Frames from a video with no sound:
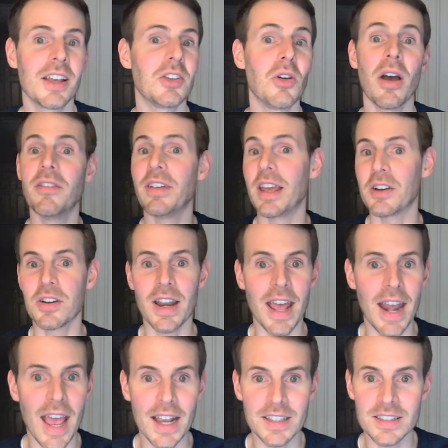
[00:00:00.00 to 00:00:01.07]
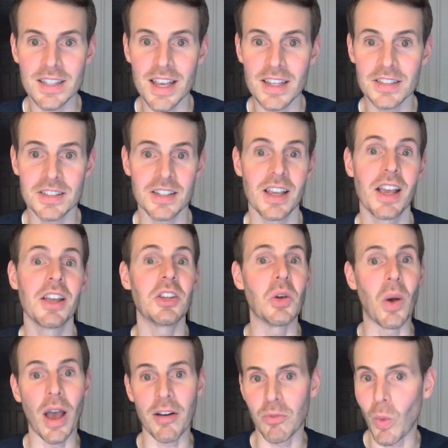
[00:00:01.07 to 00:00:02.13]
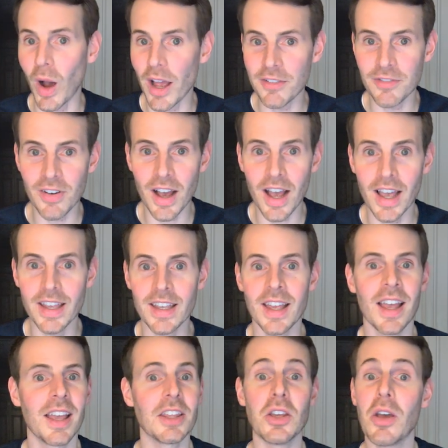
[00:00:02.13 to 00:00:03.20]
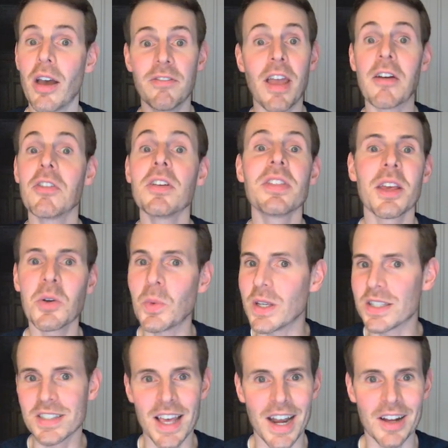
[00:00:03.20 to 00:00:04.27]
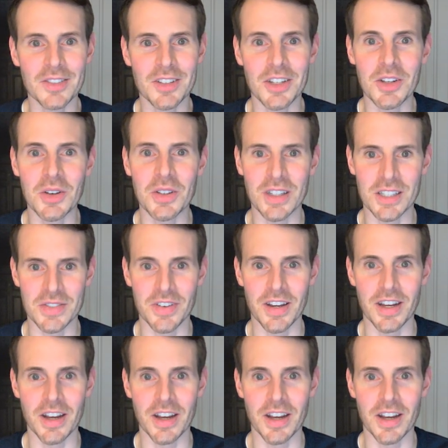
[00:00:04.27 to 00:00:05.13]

You have internet access, you have Wi-Fi, you have everything we set out to do in this